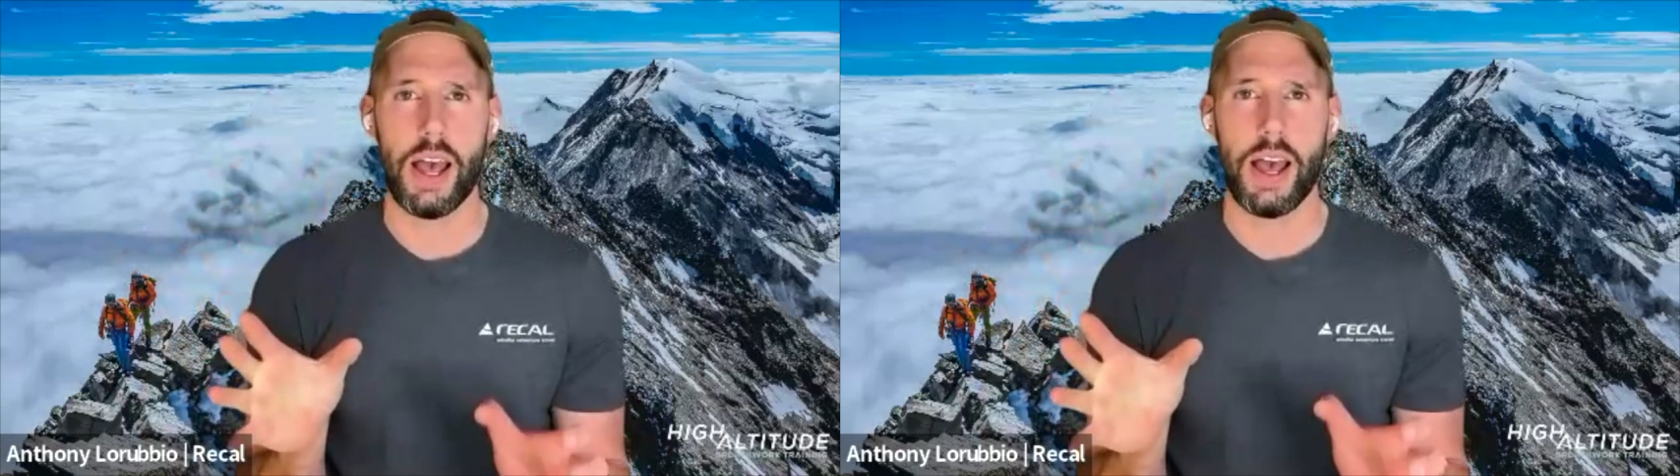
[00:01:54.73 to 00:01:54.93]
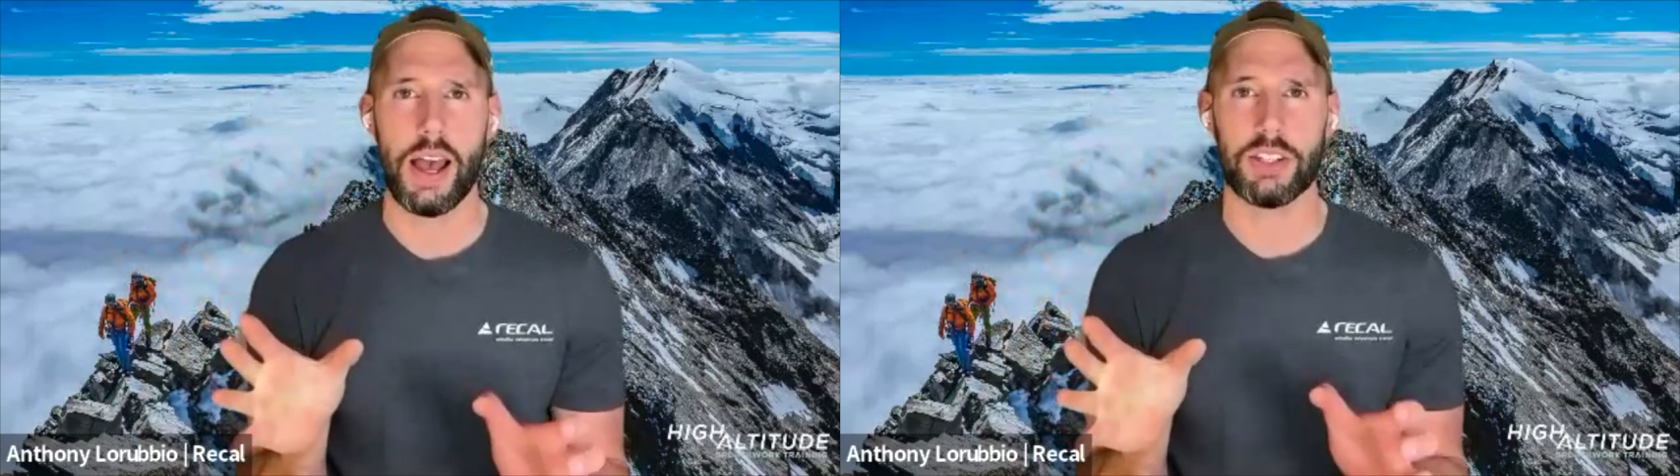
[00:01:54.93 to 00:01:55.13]

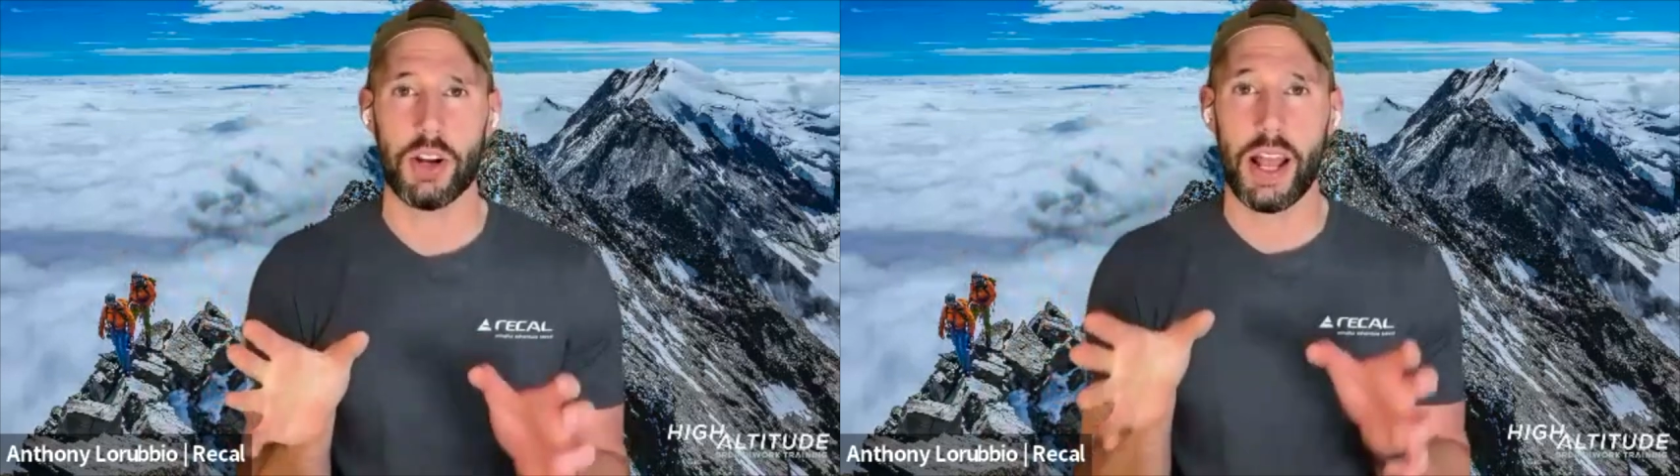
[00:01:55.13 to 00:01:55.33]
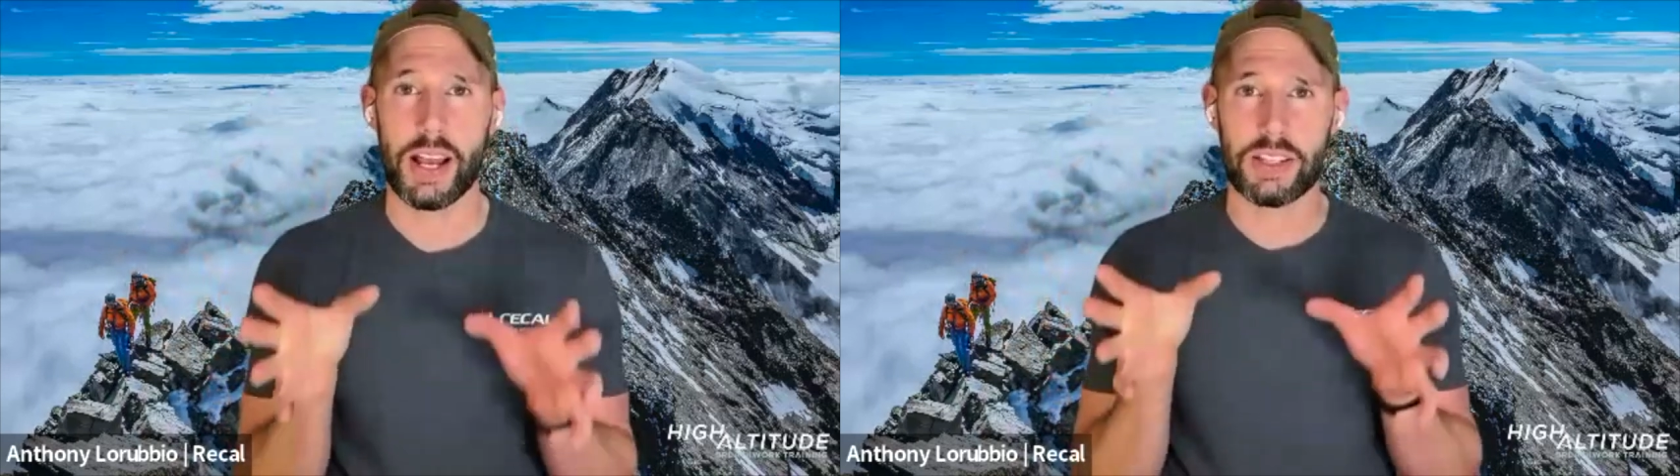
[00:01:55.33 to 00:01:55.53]
As
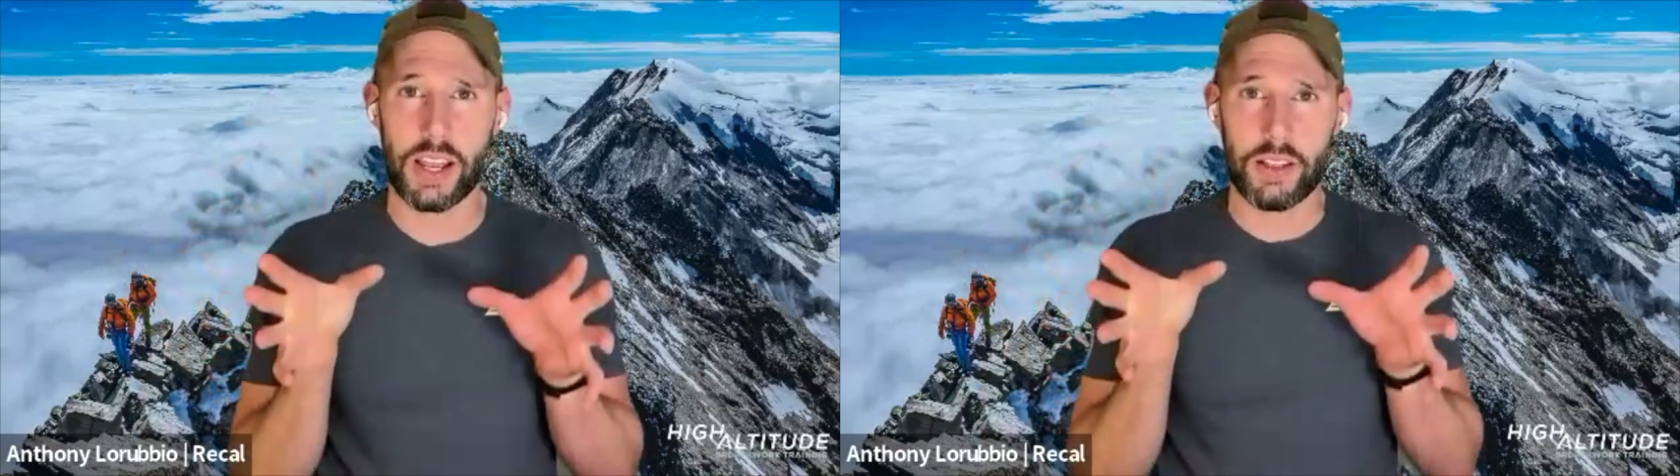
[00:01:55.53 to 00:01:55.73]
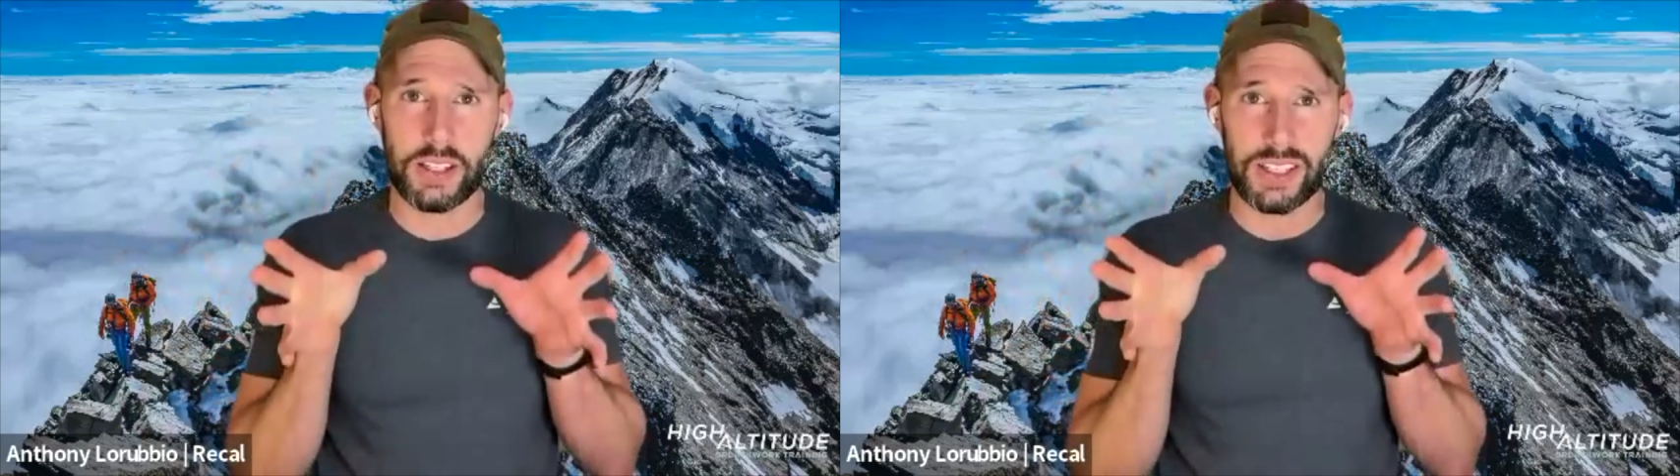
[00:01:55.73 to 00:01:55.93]
you're exhaling,